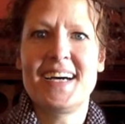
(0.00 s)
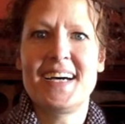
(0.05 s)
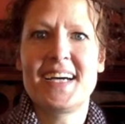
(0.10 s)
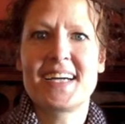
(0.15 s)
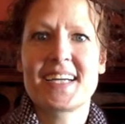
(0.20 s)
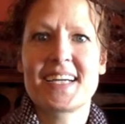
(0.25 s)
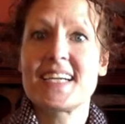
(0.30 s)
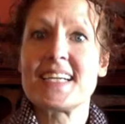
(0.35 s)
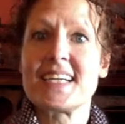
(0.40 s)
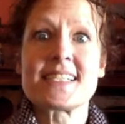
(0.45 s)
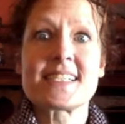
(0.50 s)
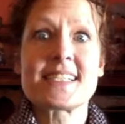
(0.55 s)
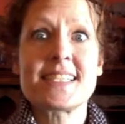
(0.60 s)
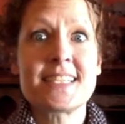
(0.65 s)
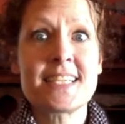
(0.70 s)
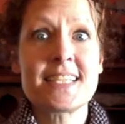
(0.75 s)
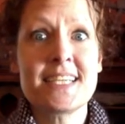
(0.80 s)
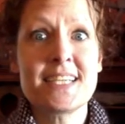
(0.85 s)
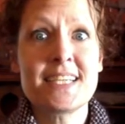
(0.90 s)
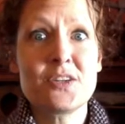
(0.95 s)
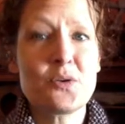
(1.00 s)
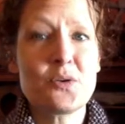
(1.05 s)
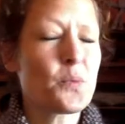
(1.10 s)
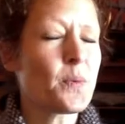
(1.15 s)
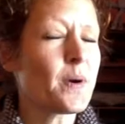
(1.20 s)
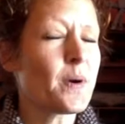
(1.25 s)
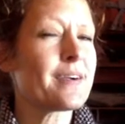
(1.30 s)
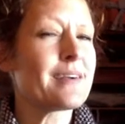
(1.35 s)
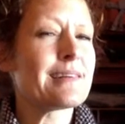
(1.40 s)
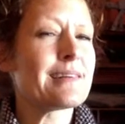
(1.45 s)
Concede
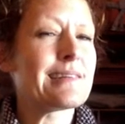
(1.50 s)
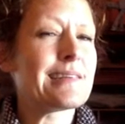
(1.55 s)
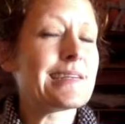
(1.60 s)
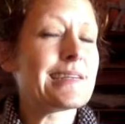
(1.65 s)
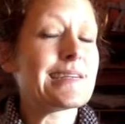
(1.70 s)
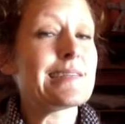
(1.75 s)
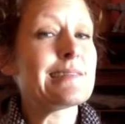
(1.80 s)
where you're like,